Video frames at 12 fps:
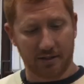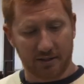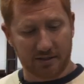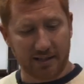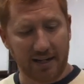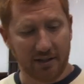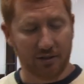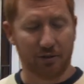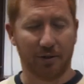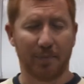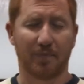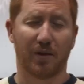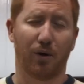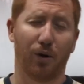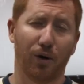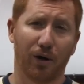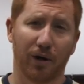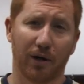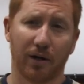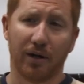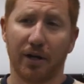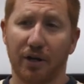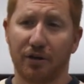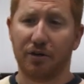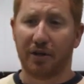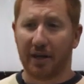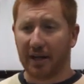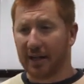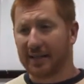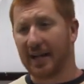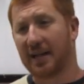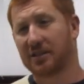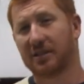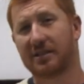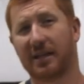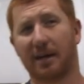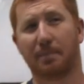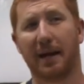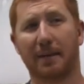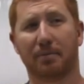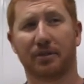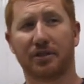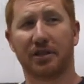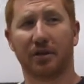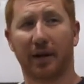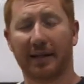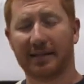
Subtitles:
sand it on. Or you can attach the sandpaper to a